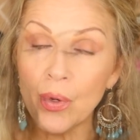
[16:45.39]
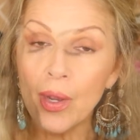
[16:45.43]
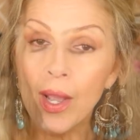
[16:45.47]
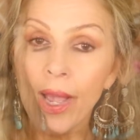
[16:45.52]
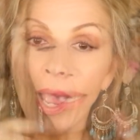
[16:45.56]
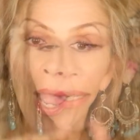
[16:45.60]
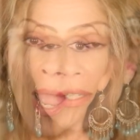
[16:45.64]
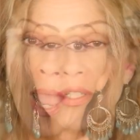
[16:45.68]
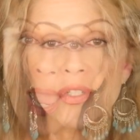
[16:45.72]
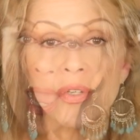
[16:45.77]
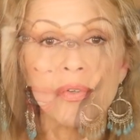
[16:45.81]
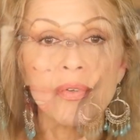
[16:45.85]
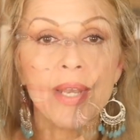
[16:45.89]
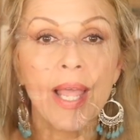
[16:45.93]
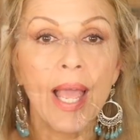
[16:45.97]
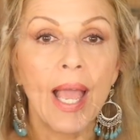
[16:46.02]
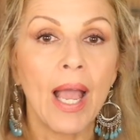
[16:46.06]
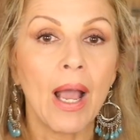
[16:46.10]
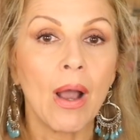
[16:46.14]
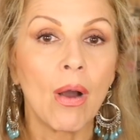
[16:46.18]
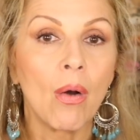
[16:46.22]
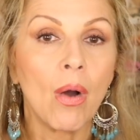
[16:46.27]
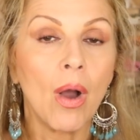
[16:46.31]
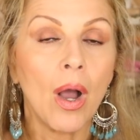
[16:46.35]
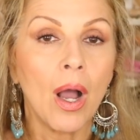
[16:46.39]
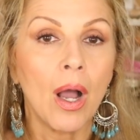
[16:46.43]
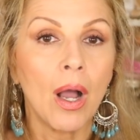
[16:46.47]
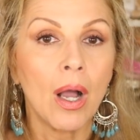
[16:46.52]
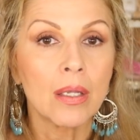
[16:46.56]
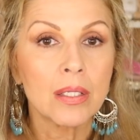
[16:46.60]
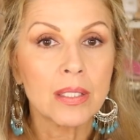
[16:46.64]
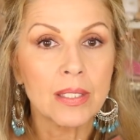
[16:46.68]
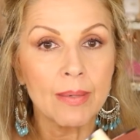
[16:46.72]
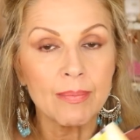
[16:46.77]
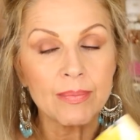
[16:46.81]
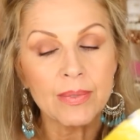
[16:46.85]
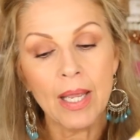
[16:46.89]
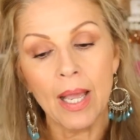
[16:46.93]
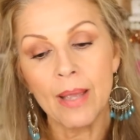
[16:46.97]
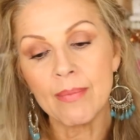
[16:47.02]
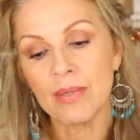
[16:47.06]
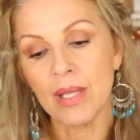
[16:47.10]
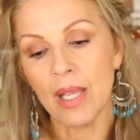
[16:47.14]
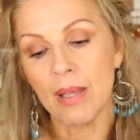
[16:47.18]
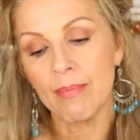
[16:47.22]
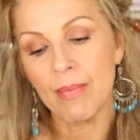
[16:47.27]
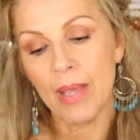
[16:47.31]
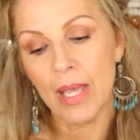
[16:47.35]
Okay, so now,
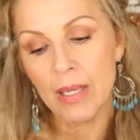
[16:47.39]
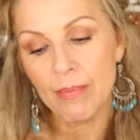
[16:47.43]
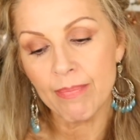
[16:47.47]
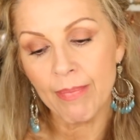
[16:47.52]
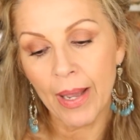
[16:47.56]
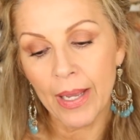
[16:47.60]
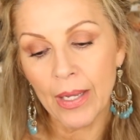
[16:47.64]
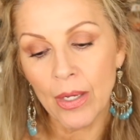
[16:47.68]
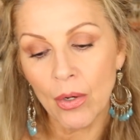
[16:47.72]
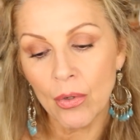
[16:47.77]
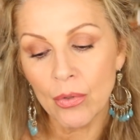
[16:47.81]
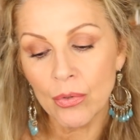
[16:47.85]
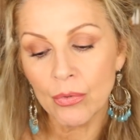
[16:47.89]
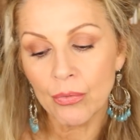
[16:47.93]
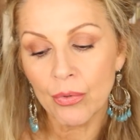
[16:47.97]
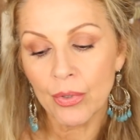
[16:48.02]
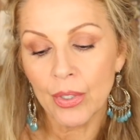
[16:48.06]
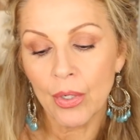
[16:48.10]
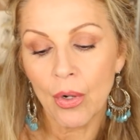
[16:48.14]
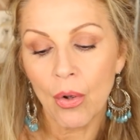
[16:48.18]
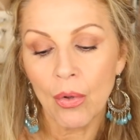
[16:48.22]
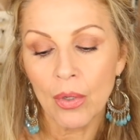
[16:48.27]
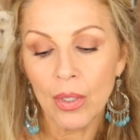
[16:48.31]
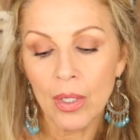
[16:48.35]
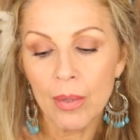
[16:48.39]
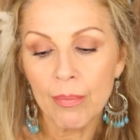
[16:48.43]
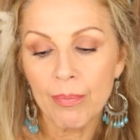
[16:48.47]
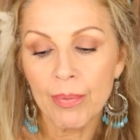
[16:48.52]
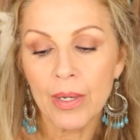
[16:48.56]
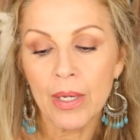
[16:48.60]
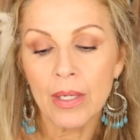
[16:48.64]
sometimes I make my own granola,